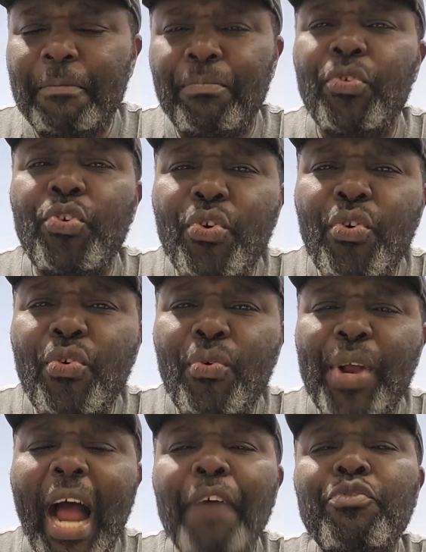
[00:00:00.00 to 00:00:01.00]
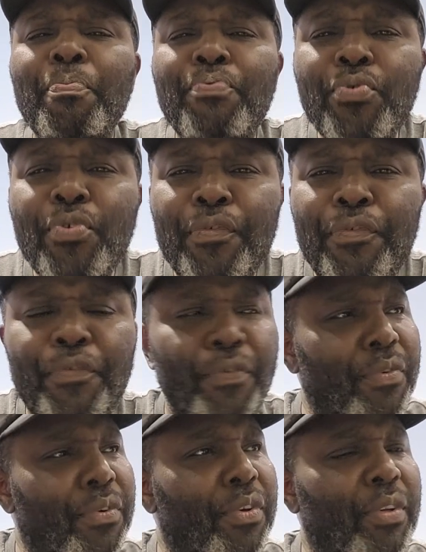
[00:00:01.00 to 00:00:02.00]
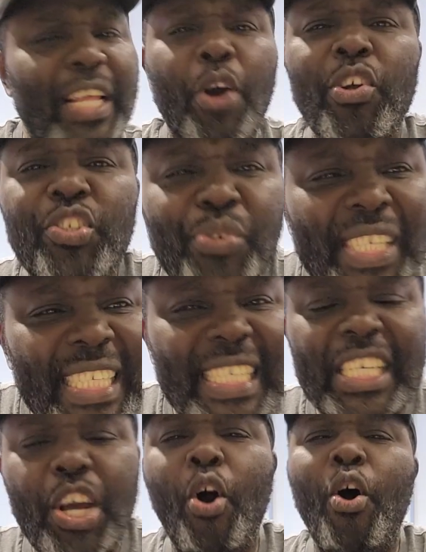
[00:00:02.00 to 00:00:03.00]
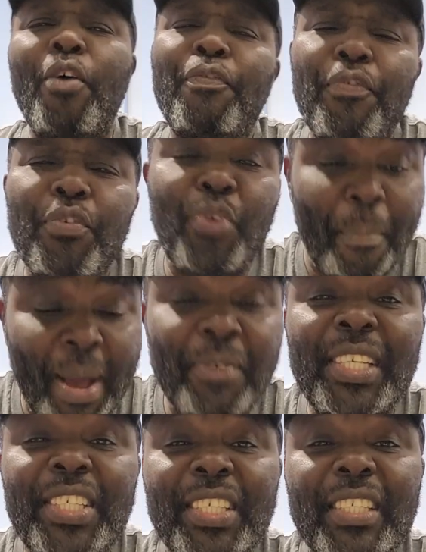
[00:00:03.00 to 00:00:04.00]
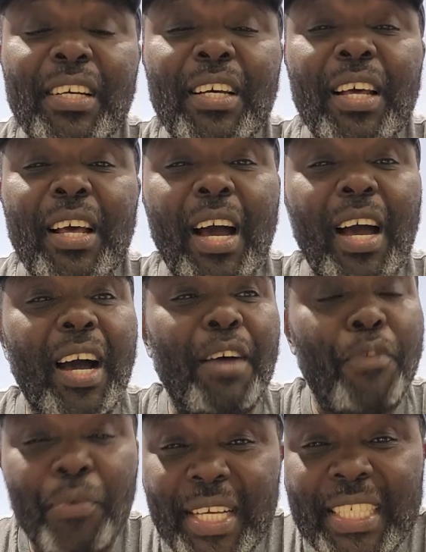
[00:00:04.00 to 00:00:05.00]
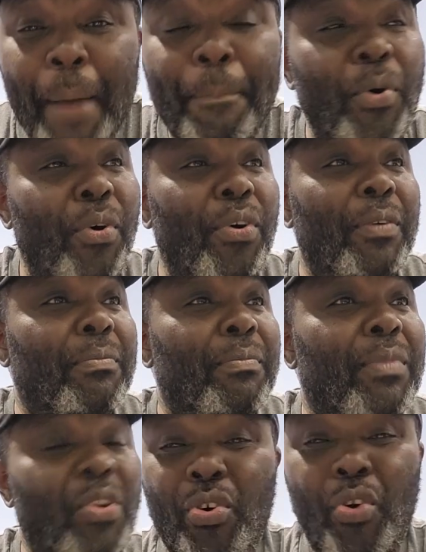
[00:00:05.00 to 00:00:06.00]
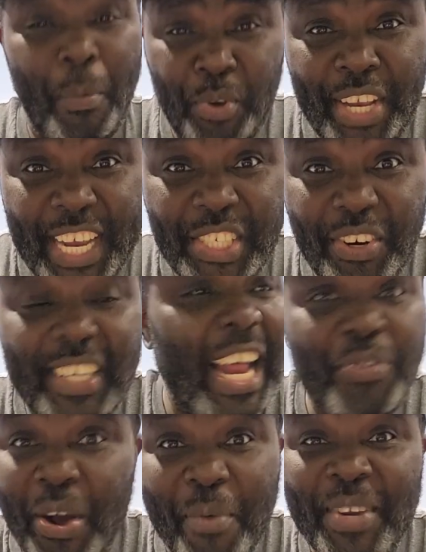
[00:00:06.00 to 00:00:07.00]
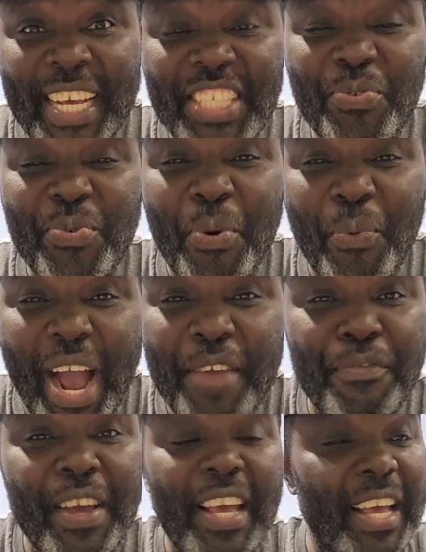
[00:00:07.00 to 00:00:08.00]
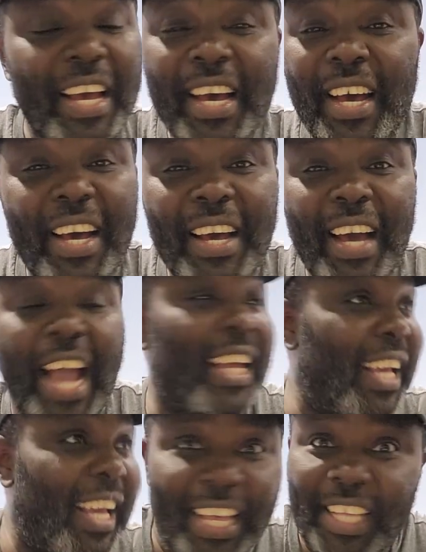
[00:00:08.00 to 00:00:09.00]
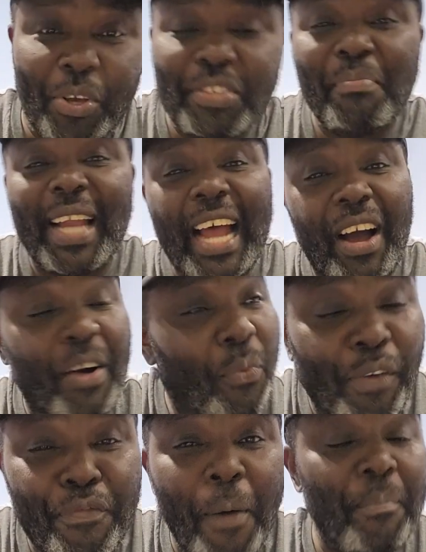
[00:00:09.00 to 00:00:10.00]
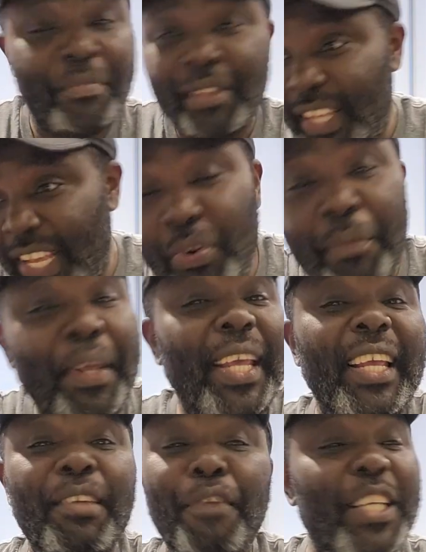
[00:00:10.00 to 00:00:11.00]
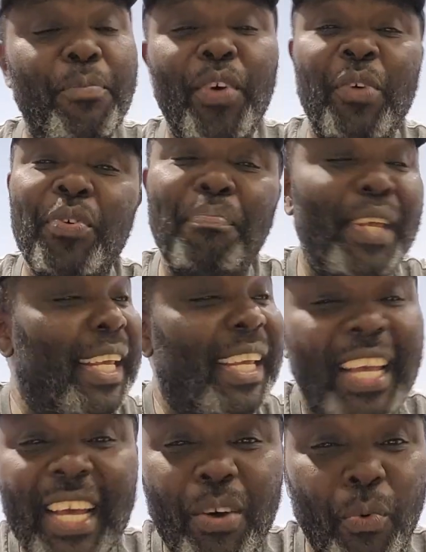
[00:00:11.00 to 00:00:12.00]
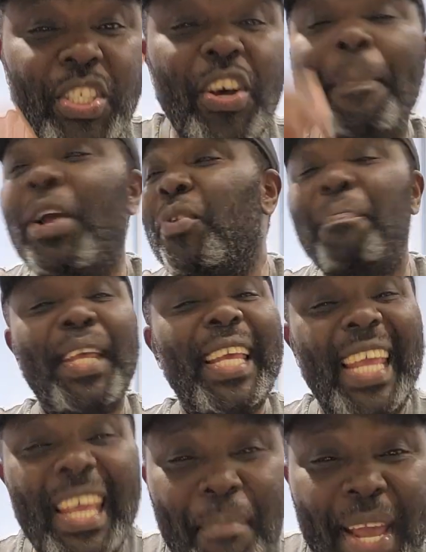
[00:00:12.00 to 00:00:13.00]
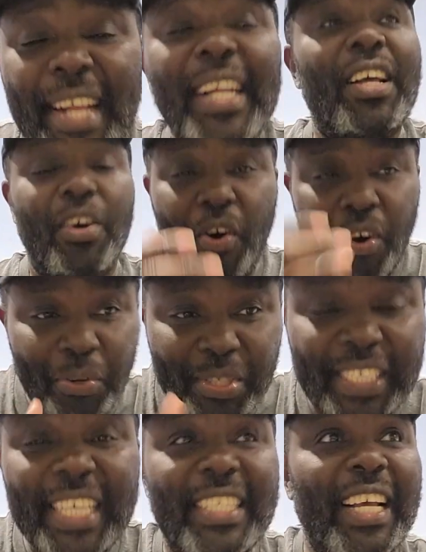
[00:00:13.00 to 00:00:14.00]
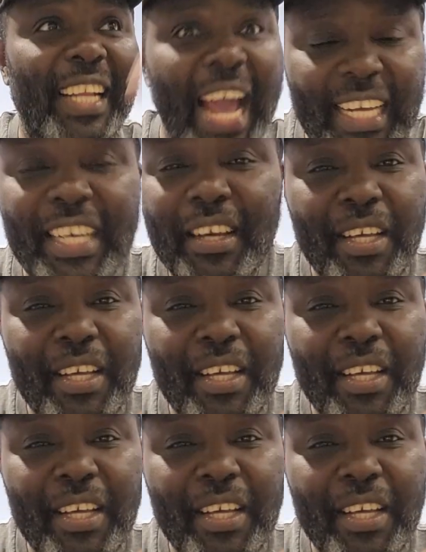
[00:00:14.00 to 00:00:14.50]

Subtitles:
you will have to prove the continuity of your marriage. For example, communication, that you are communicating with your wife. It doesn't matter what form. It could be Facebook, it could be WhatsApp, it could be email, all those things, like,